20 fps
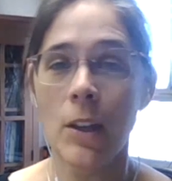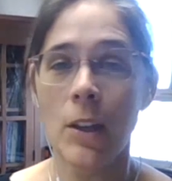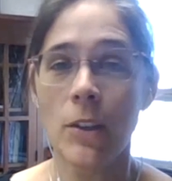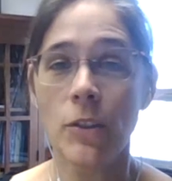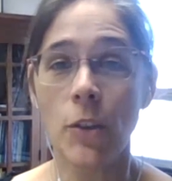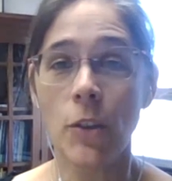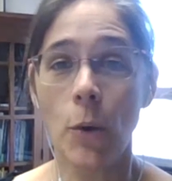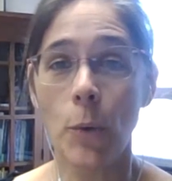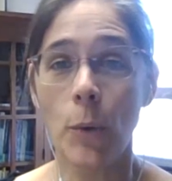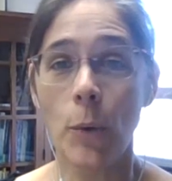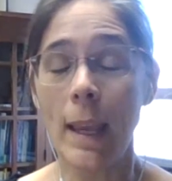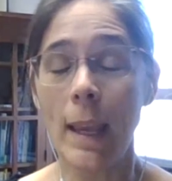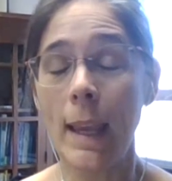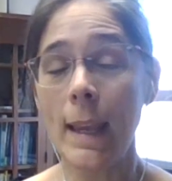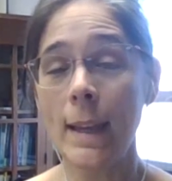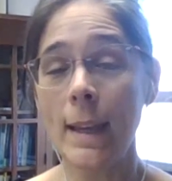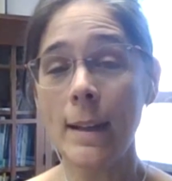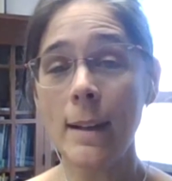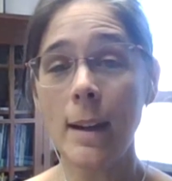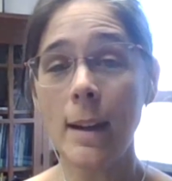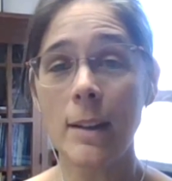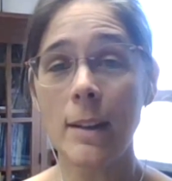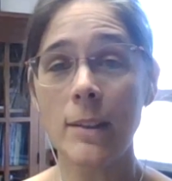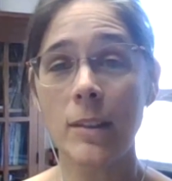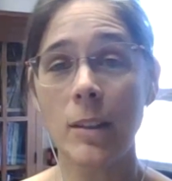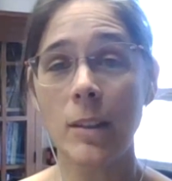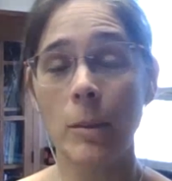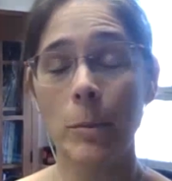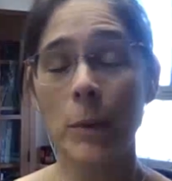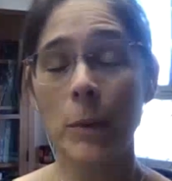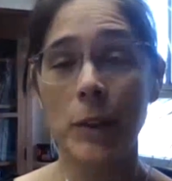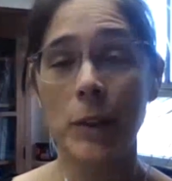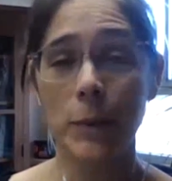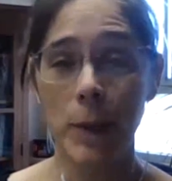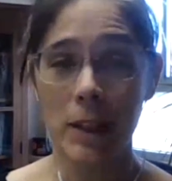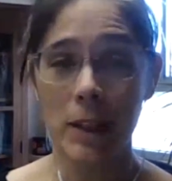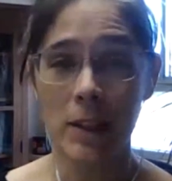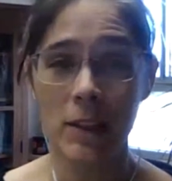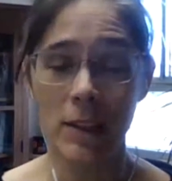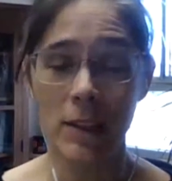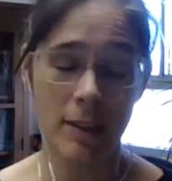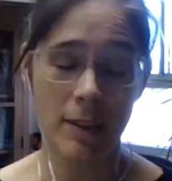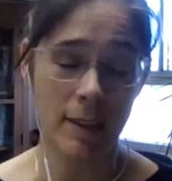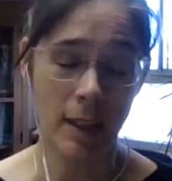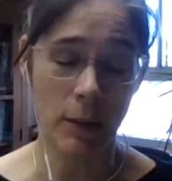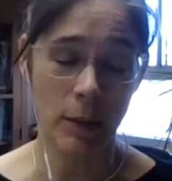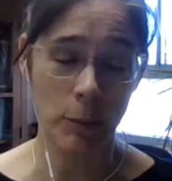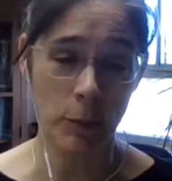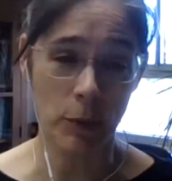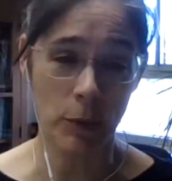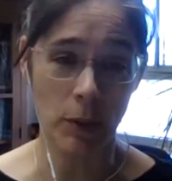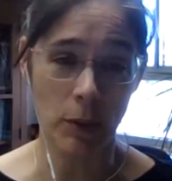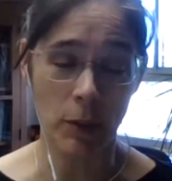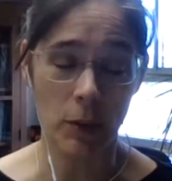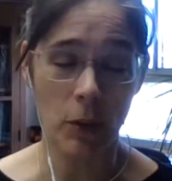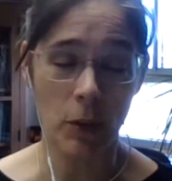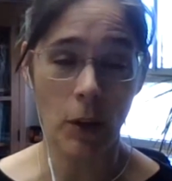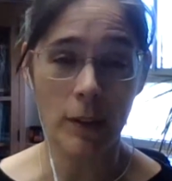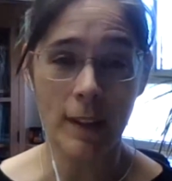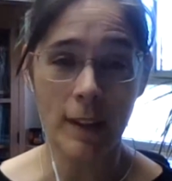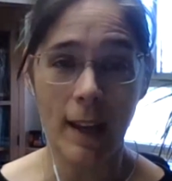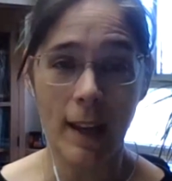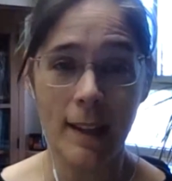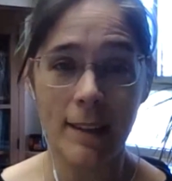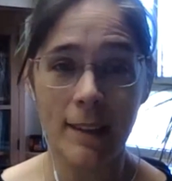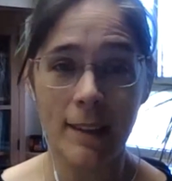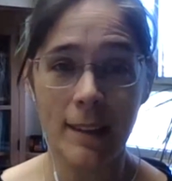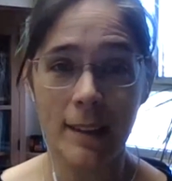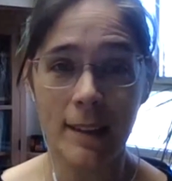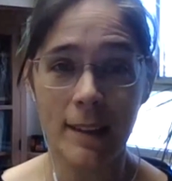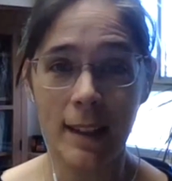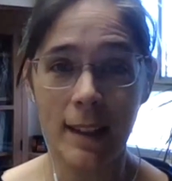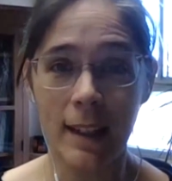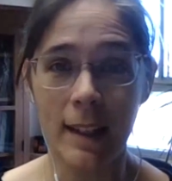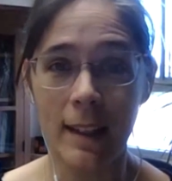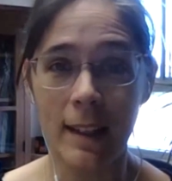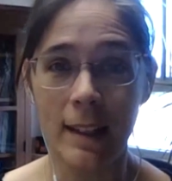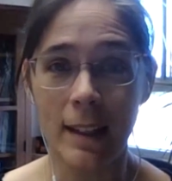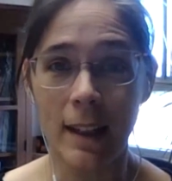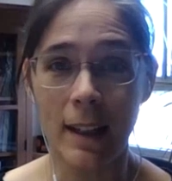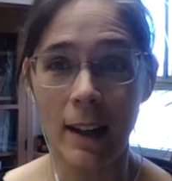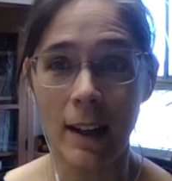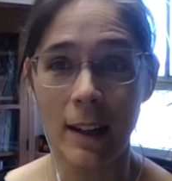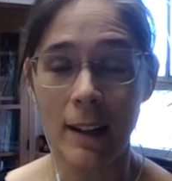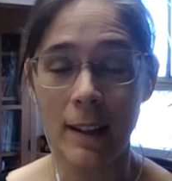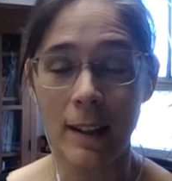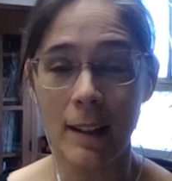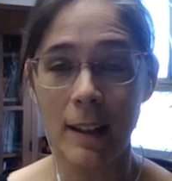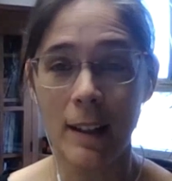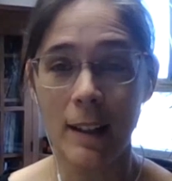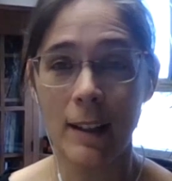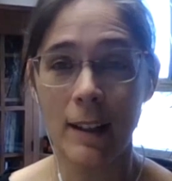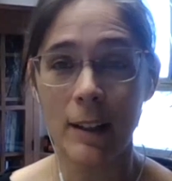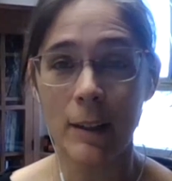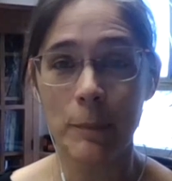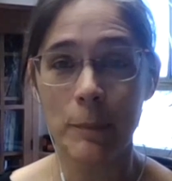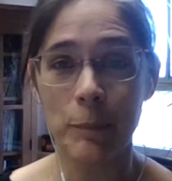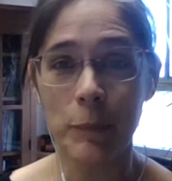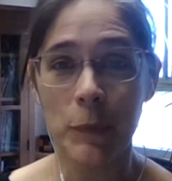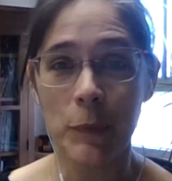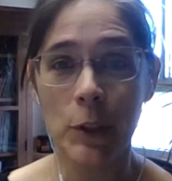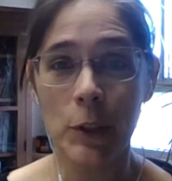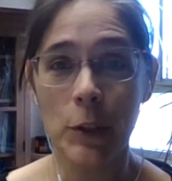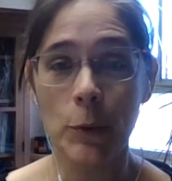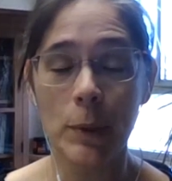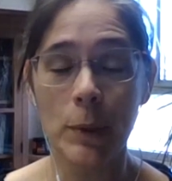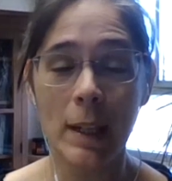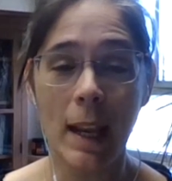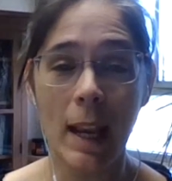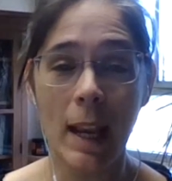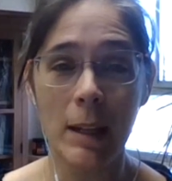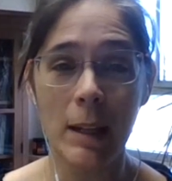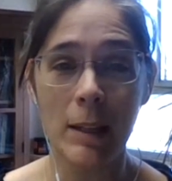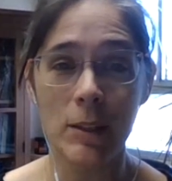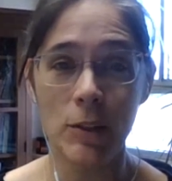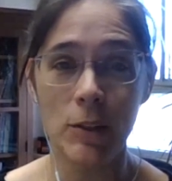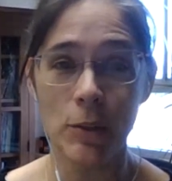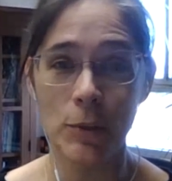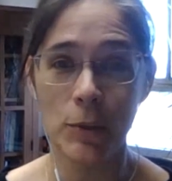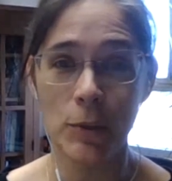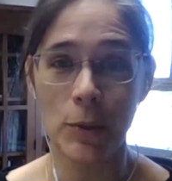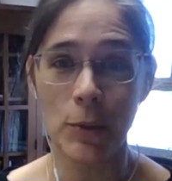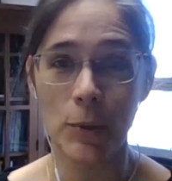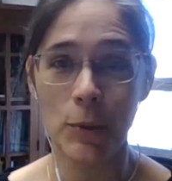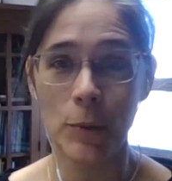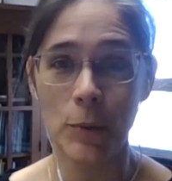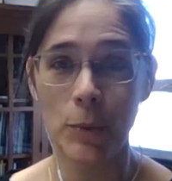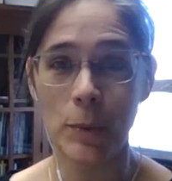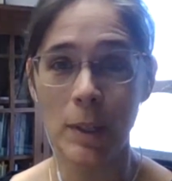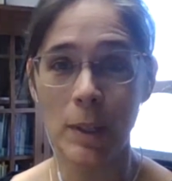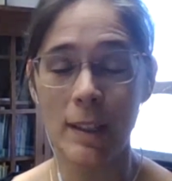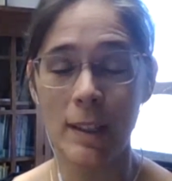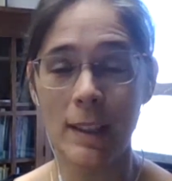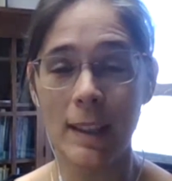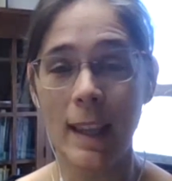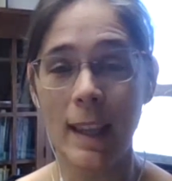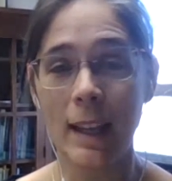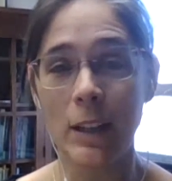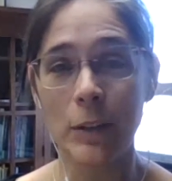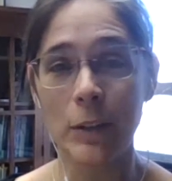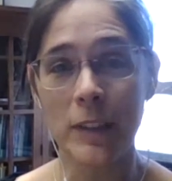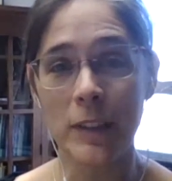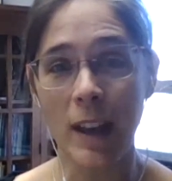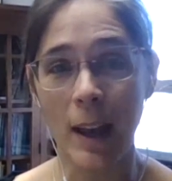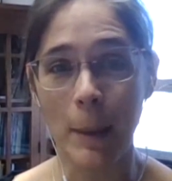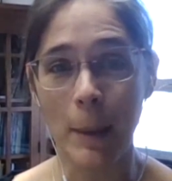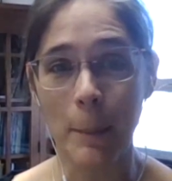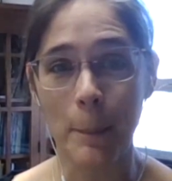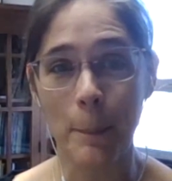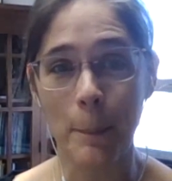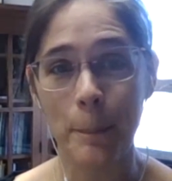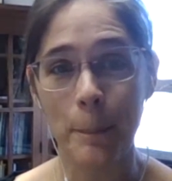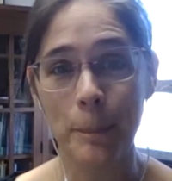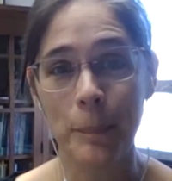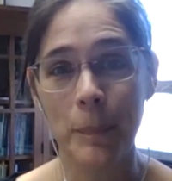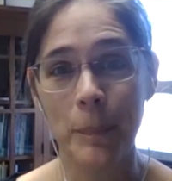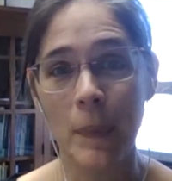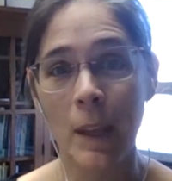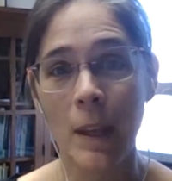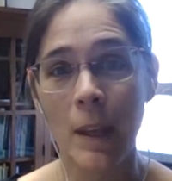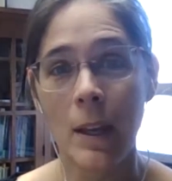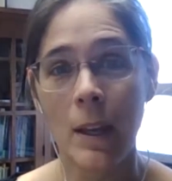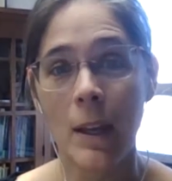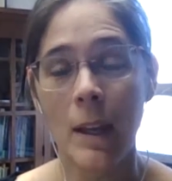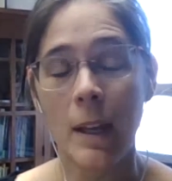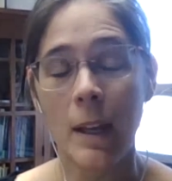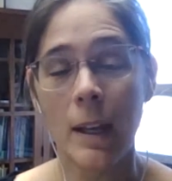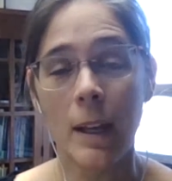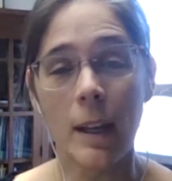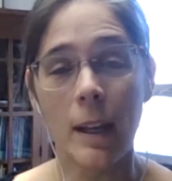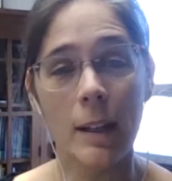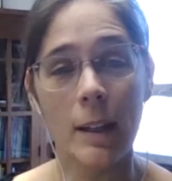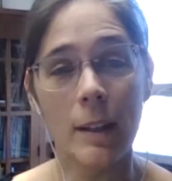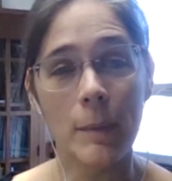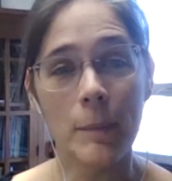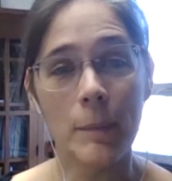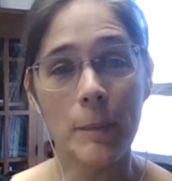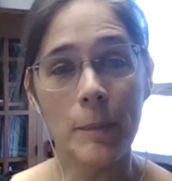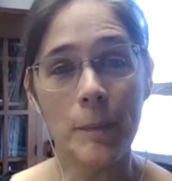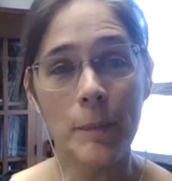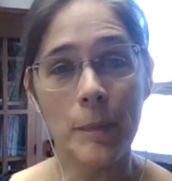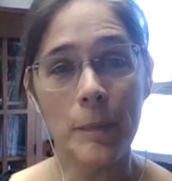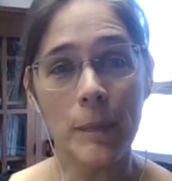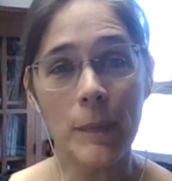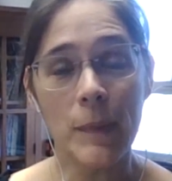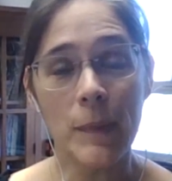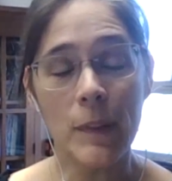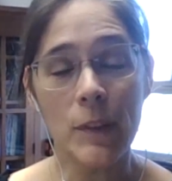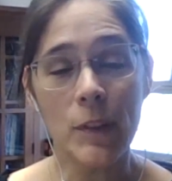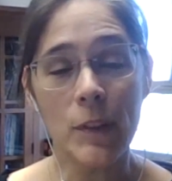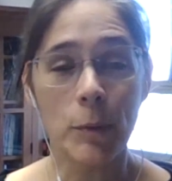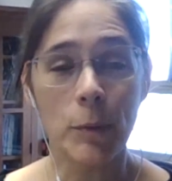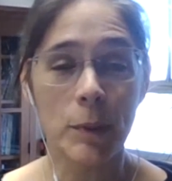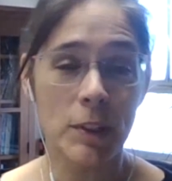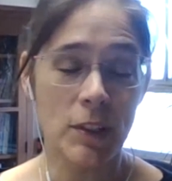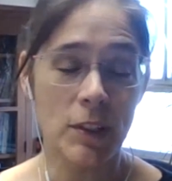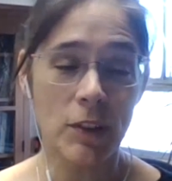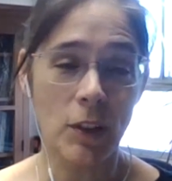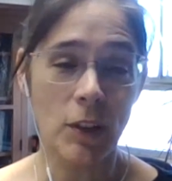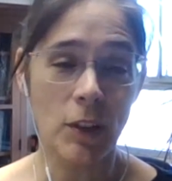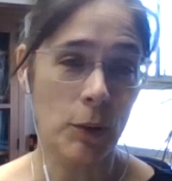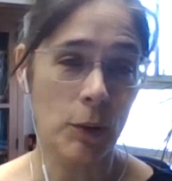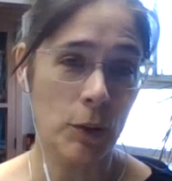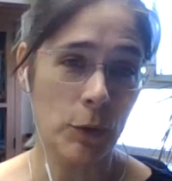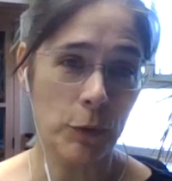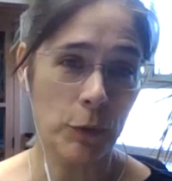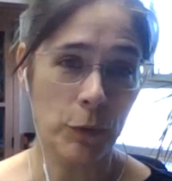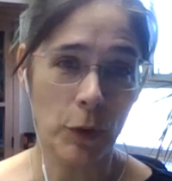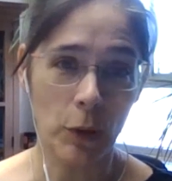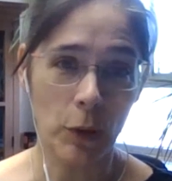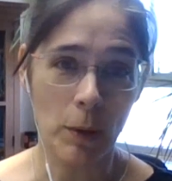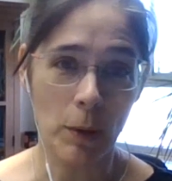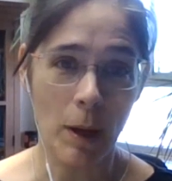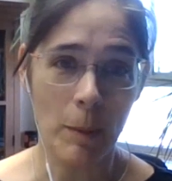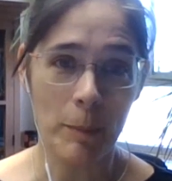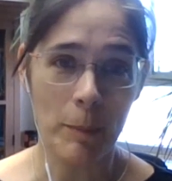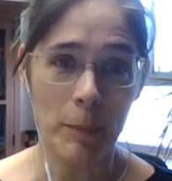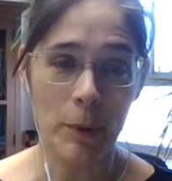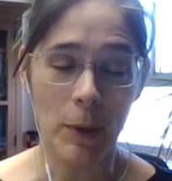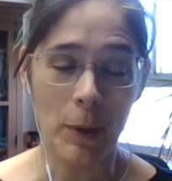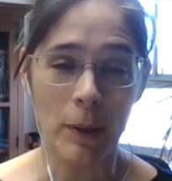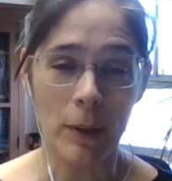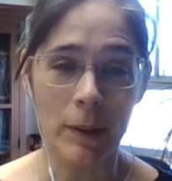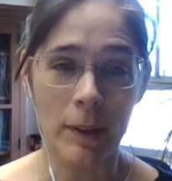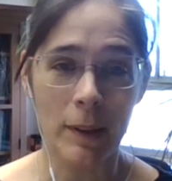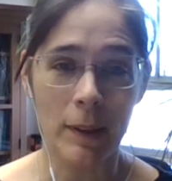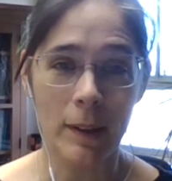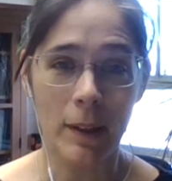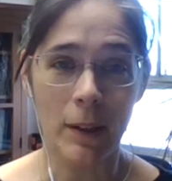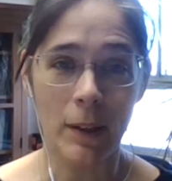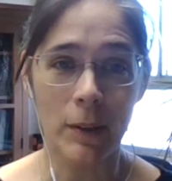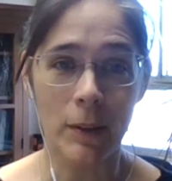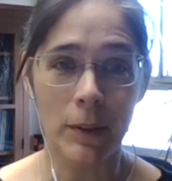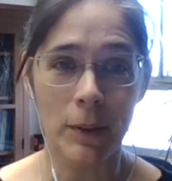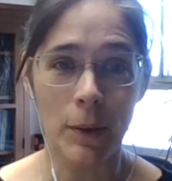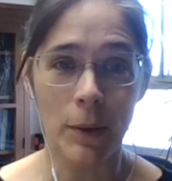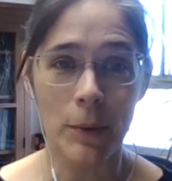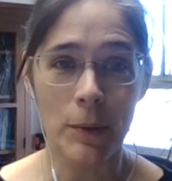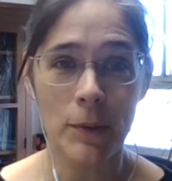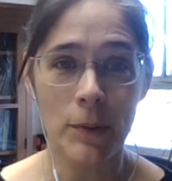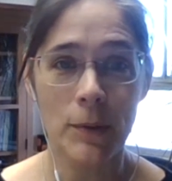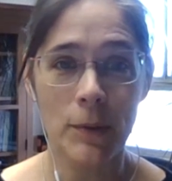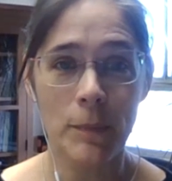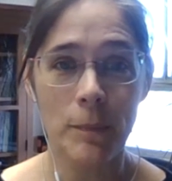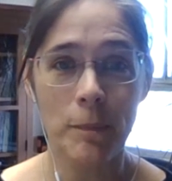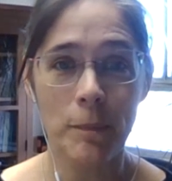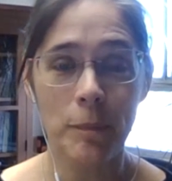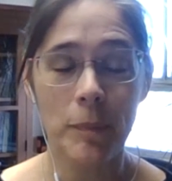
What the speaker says: So here are some of the questions that were not answered in our Q&A due to a lack of time. So we're just going to follow up on those.